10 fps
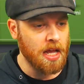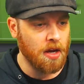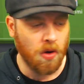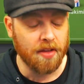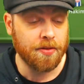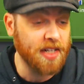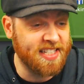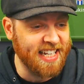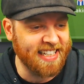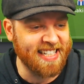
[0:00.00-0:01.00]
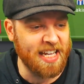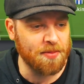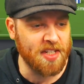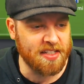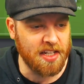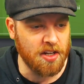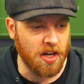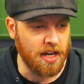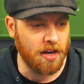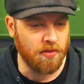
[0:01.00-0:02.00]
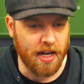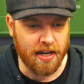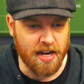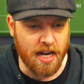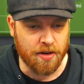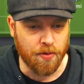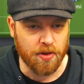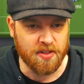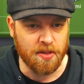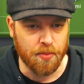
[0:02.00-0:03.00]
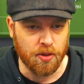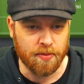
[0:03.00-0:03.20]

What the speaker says: or a 3-star team, 69 rated across the board.